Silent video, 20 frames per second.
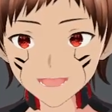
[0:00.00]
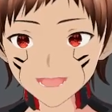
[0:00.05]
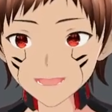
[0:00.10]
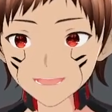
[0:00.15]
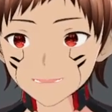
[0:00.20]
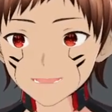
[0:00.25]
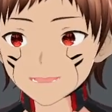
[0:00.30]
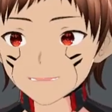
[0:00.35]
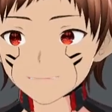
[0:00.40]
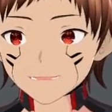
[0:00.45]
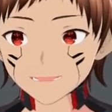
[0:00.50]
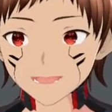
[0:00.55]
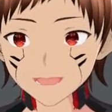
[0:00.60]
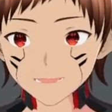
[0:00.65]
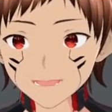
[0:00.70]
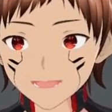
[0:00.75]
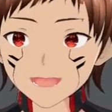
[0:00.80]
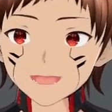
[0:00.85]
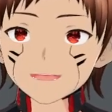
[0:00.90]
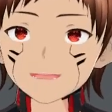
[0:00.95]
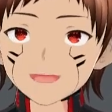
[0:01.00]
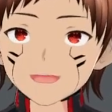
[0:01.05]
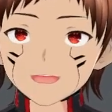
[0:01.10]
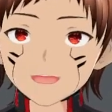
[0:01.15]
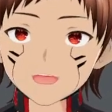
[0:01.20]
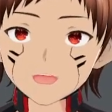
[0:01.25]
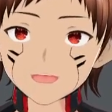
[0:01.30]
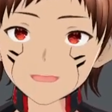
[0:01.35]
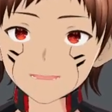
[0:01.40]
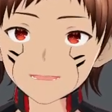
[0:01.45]
I messed it up. So at the
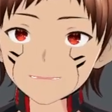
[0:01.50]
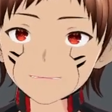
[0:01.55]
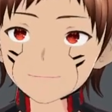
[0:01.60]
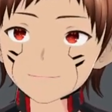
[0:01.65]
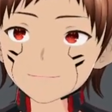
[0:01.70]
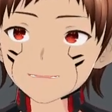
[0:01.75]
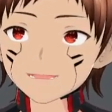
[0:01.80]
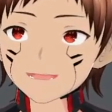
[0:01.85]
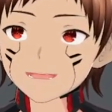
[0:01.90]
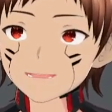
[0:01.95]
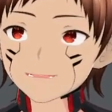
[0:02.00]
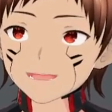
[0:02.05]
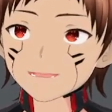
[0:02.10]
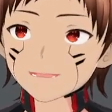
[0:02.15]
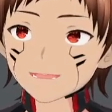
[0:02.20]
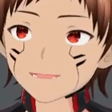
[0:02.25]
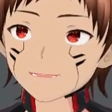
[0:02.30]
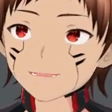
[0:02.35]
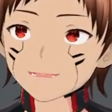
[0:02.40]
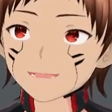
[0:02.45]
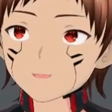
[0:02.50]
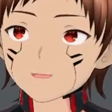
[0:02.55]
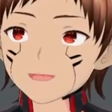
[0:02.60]
moment it's 315